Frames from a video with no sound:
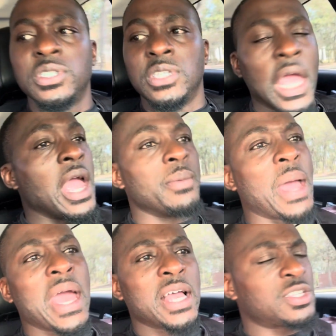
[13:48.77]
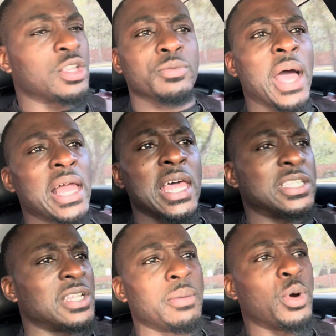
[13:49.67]
Yeah, man, I saw some
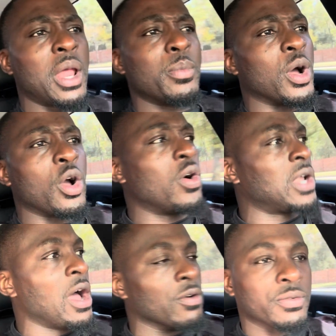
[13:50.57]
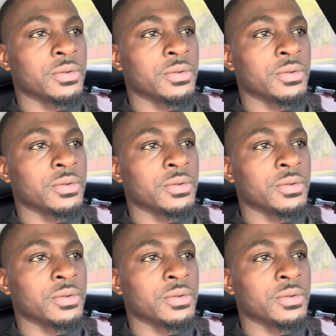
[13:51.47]
highlights of that boy. That boy going off.